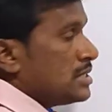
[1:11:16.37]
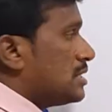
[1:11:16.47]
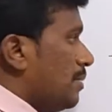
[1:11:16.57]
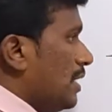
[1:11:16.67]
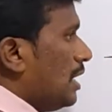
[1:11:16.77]

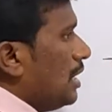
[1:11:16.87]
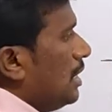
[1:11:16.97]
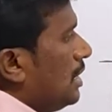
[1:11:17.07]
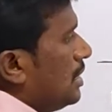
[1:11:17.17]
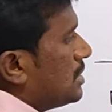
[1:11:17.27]

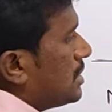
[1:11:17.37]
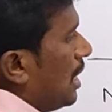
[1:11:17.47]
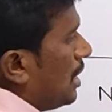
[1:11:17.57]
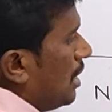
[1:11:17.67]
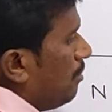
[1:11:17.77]
Similarly, in
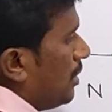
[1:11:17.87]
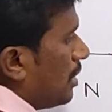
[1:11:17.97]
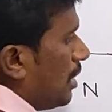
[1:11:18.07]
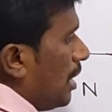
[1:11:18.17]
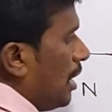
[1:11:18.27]
slot
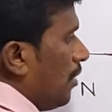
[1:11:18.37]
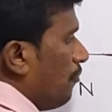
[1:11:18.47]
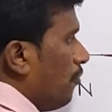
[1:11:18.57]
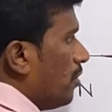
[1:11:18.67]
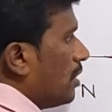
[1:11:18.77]
number
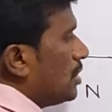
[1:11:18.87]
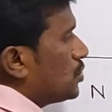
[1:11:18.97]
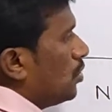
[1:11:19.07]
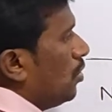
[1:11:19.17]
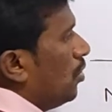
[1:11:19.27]
4
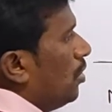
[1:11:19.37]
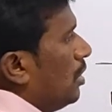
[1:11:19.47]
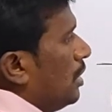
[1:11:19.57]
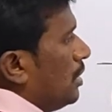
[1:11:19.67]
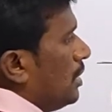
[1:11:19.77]

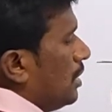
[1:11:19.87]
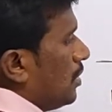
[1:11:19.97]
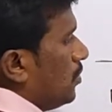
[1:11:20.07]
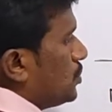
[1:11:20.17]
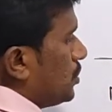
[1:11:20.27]
also,
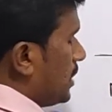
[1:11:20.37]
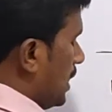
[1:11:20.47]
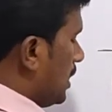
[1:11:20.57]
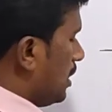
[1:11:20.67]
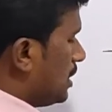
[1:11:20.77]
here we should
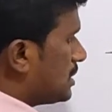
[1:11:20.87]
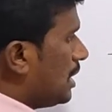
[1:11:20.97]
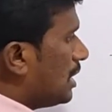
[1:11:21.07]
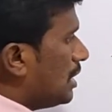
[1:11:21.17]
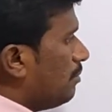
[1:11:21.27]
take
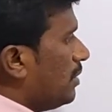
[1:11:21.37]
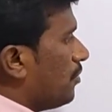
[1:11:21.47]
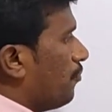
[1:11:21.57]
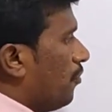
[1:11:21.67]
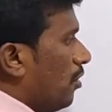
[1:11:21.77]
slot
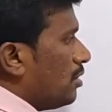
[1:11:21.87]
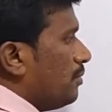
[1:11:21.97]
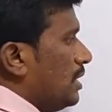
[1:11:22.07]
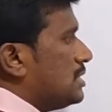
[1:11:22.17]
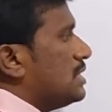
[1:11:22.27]
number
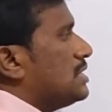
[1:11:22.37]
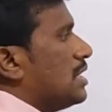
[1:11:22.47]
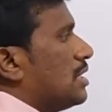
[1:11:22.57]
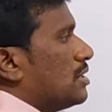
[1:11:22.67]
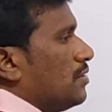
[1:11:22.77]
4 means it
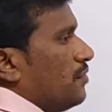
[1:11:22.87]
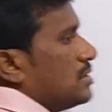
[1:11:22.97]
is under the